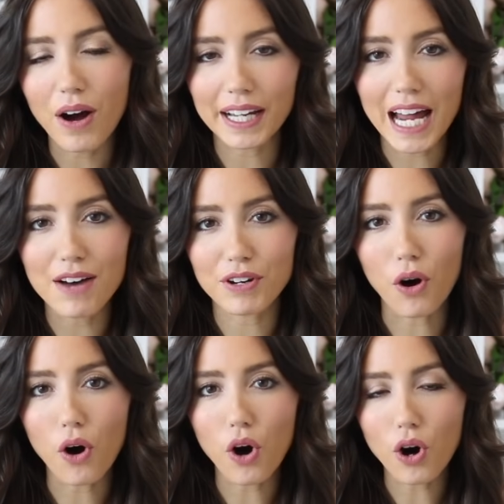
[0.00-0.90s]
I'm gonna have it
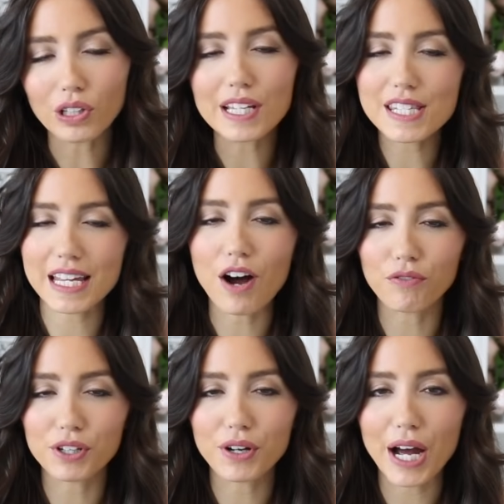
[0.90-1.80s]
all listed out
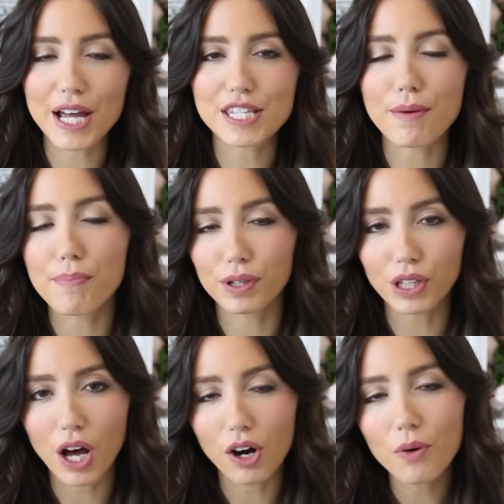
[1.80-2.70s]
for you guys
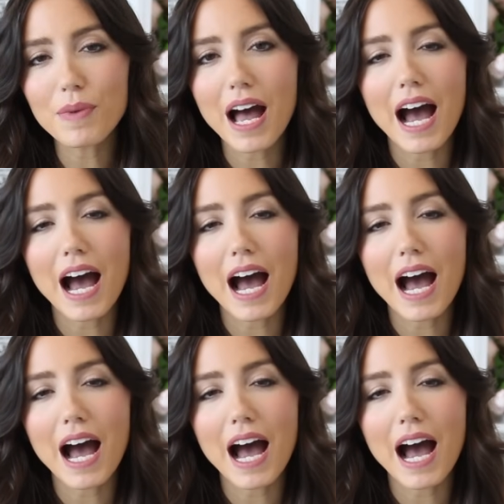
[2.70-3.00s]
below.